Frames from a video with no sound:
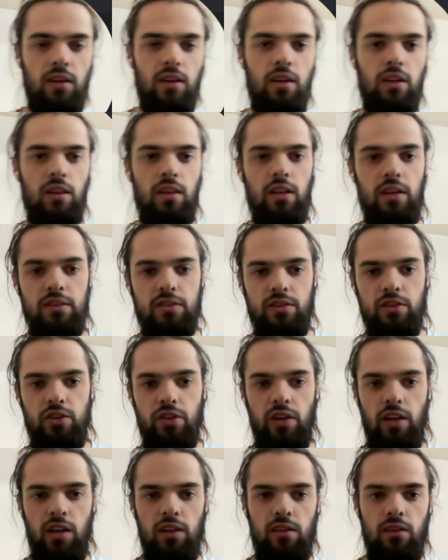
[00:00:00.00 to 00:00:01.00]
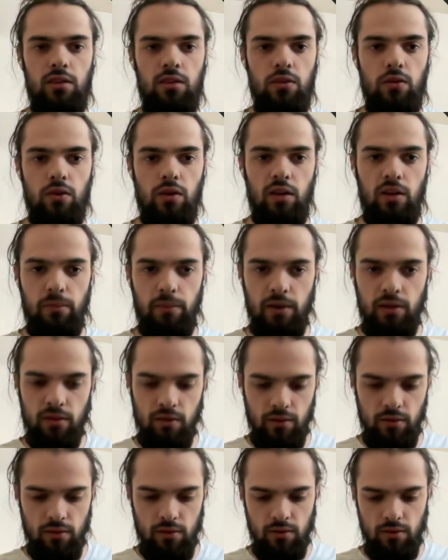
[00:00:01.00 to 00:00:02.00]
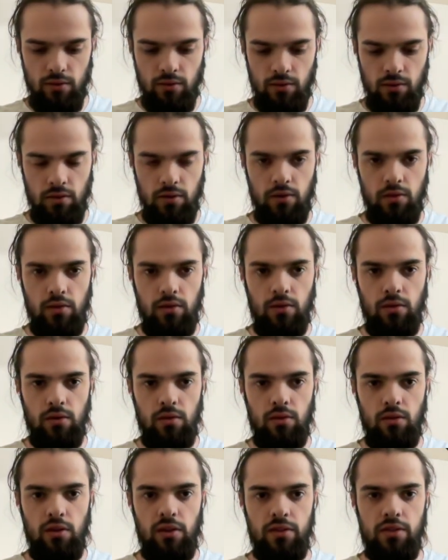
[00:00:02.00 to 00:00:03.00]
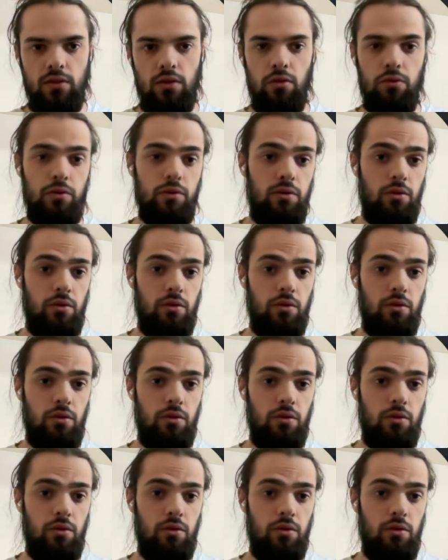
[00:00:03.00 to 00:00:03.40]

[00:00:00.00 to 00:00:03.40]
Let's create a new element. Let's call it